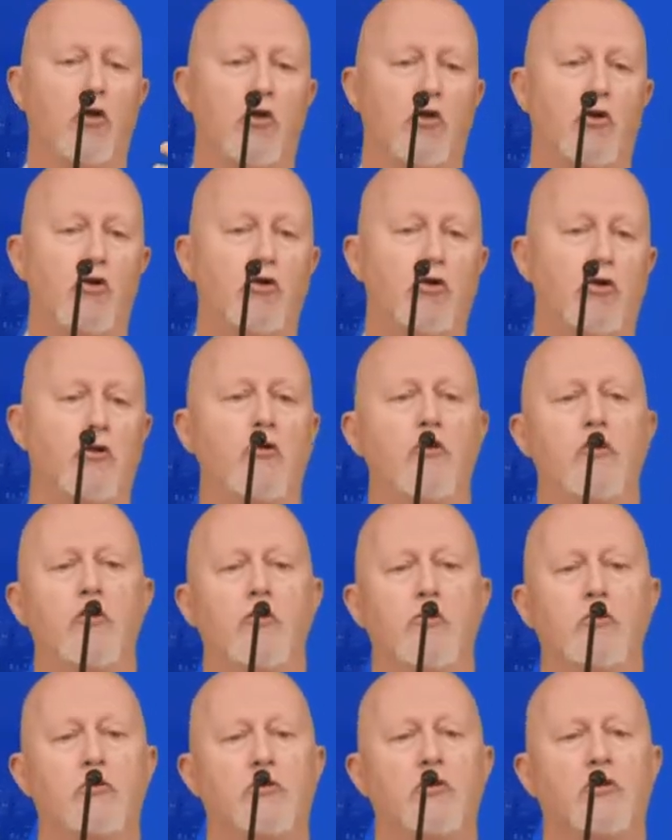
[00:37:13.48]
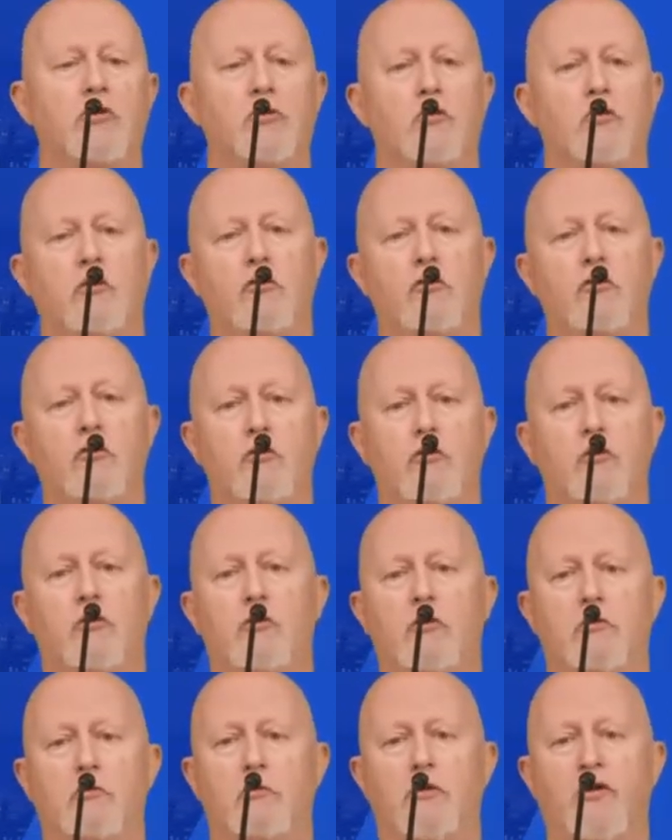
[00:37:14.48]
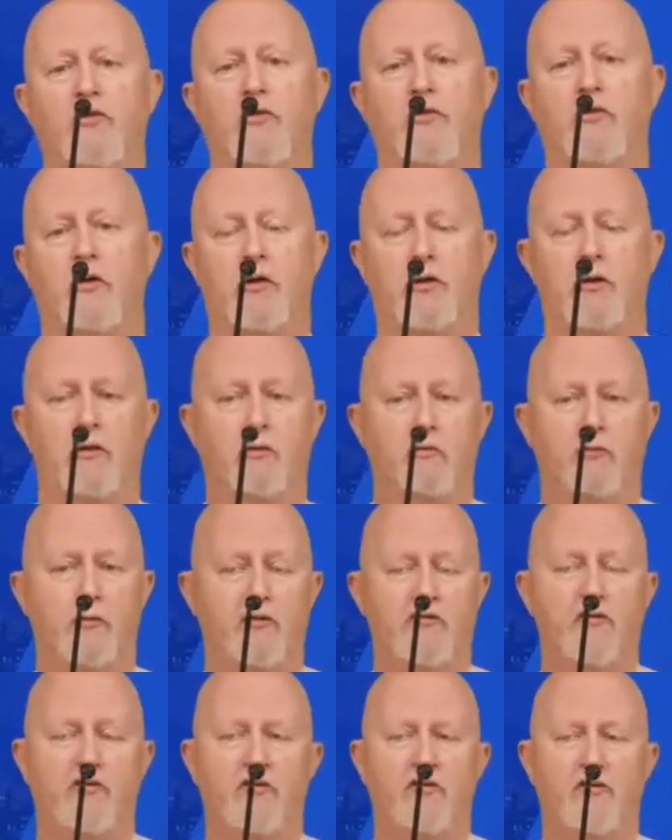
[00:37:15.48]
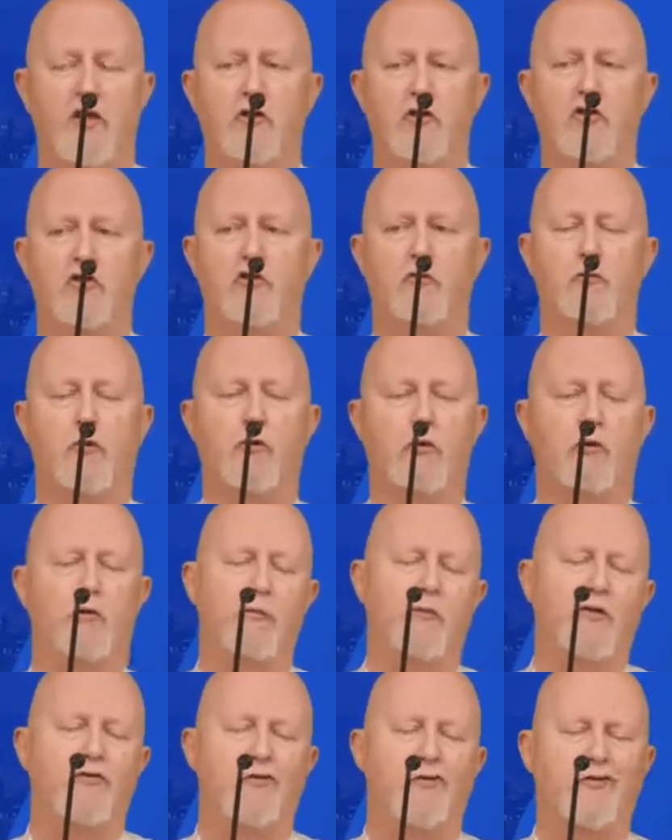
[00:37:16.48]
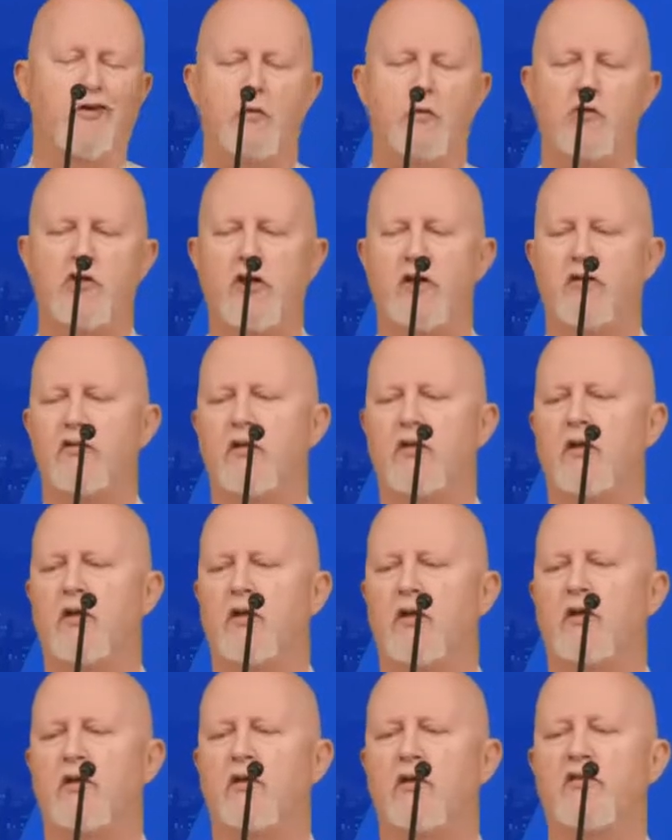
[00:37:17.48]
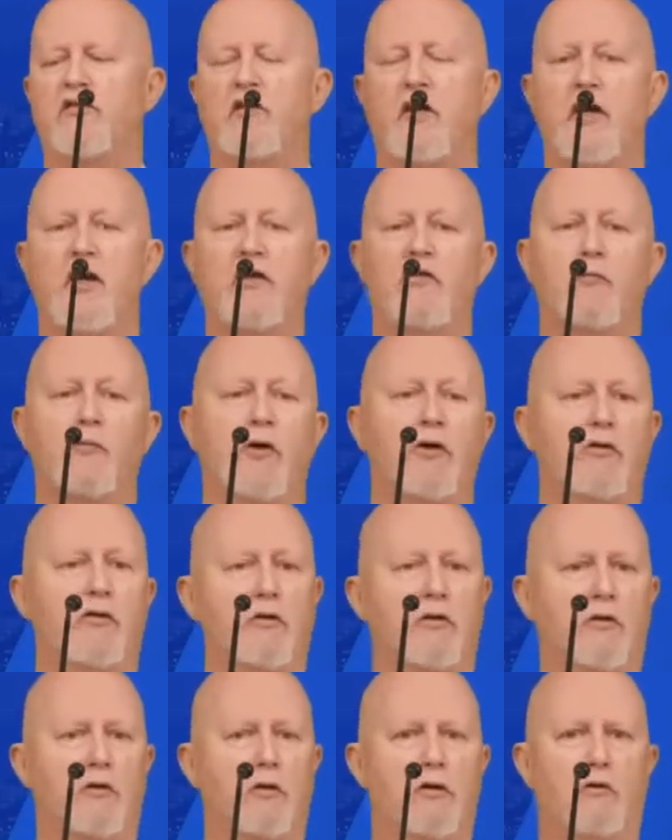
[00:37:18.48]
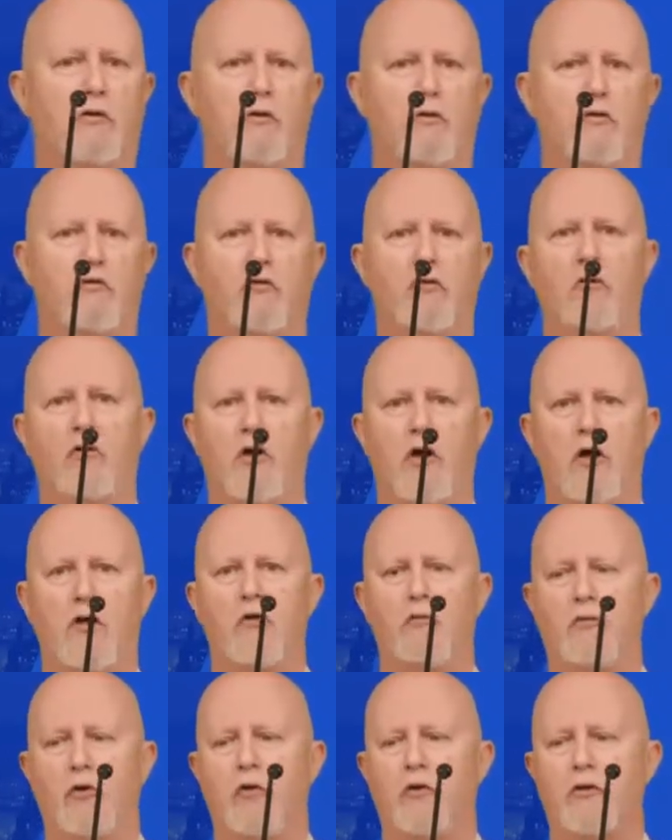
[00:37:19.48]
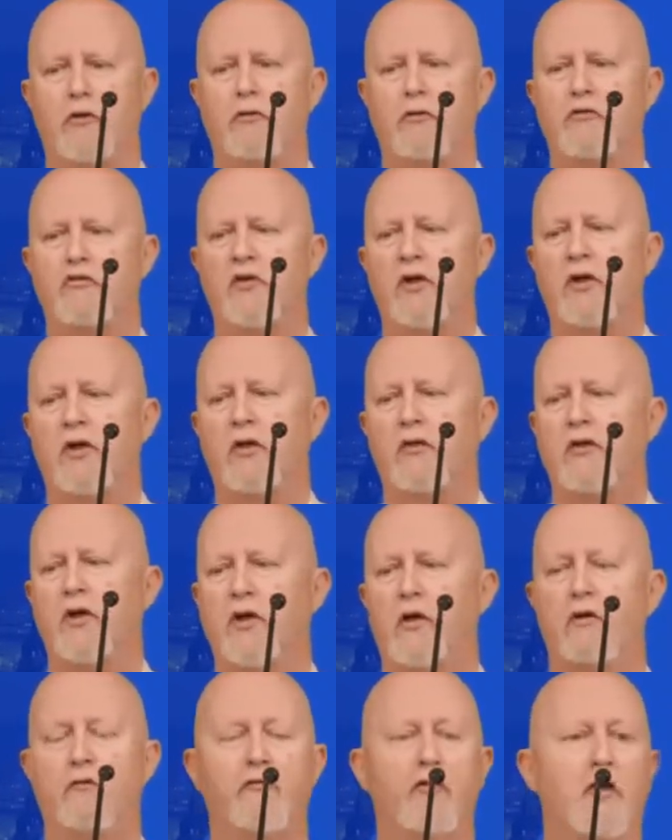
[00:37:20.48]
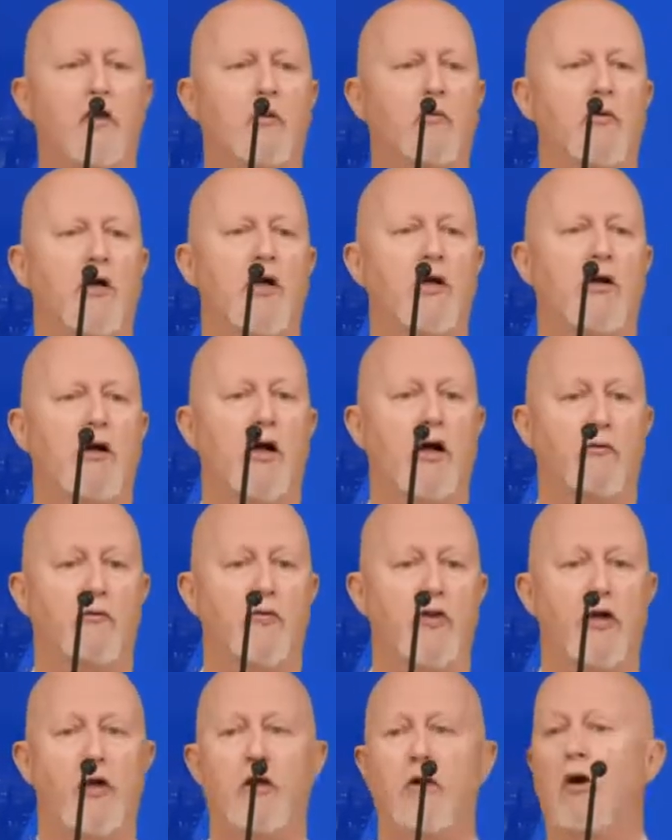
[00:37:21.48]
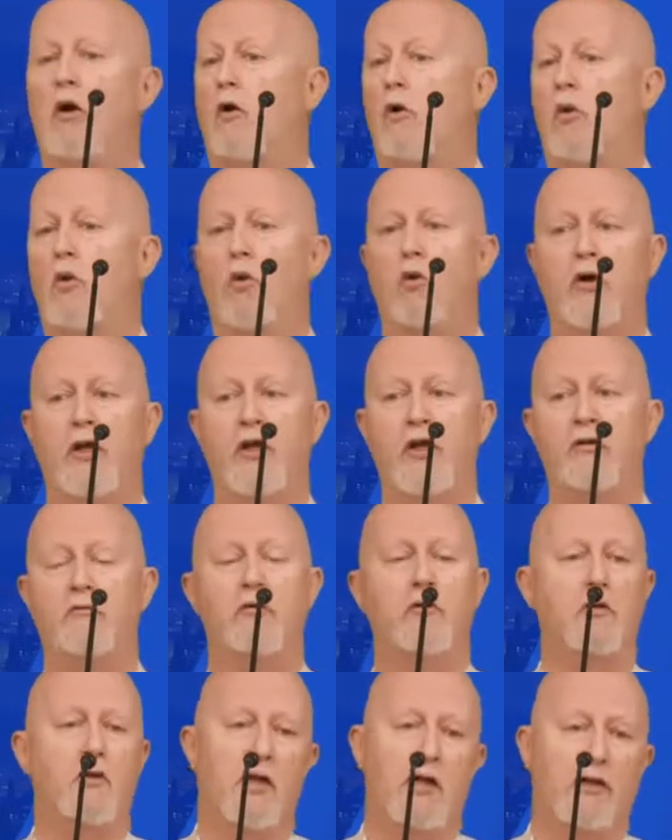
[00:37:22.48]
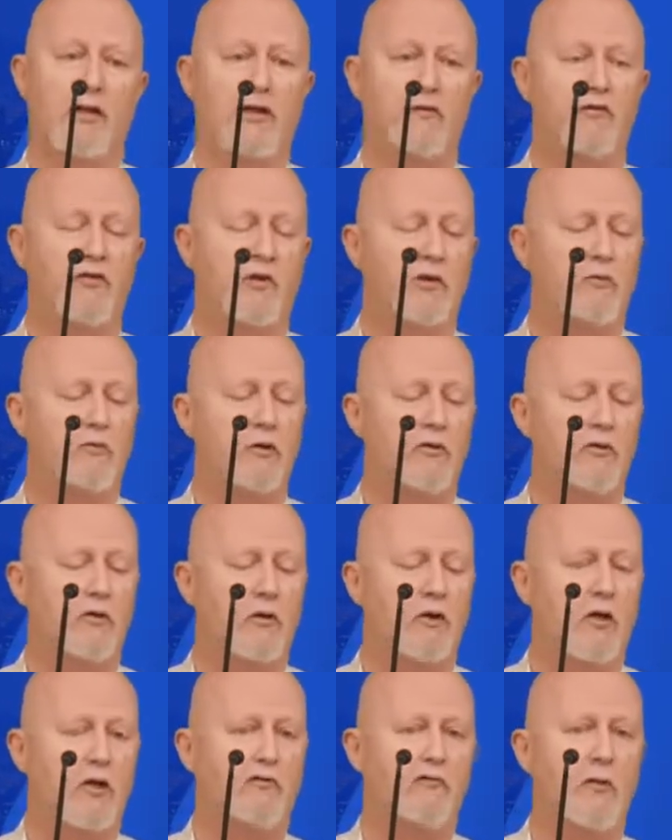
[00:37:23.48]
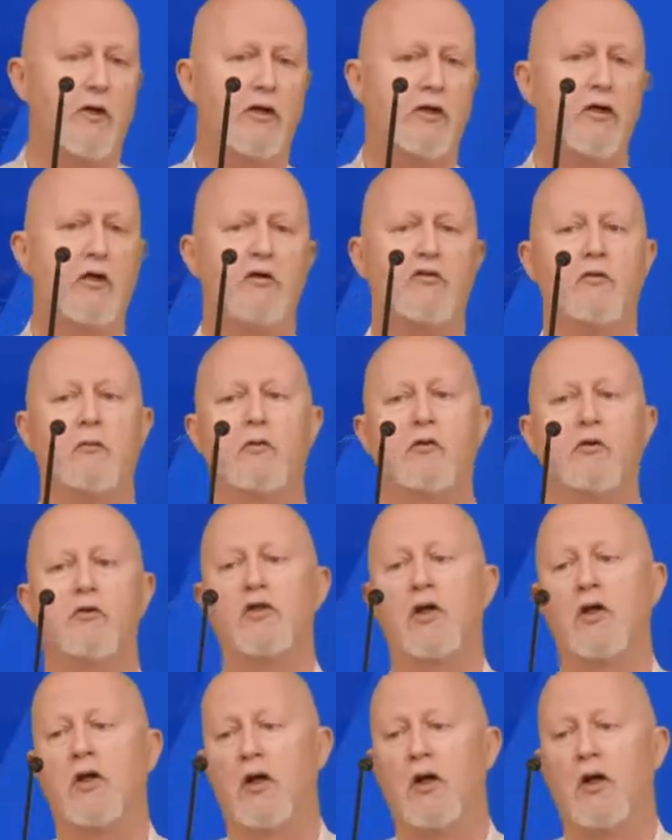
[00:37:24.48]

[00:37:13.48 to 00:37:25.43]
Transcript: You can use your business intelligence portal, business objects in this case, but there are also other portals that are available out there, or even, like I've seen with a lot of my customers,